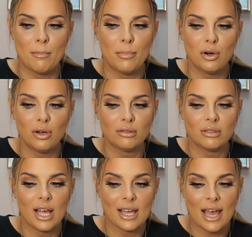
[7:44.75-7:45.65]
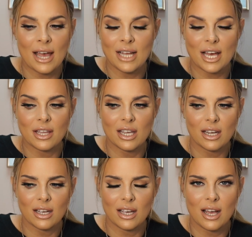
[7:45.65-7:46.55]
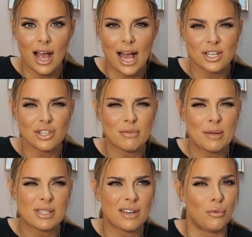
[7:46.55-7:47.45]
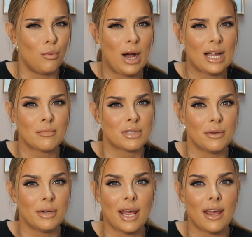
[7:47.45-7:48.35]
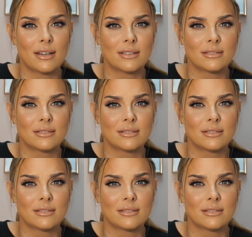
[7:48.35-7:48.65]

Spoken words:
But again, I think I just remind myself why I'm doing it.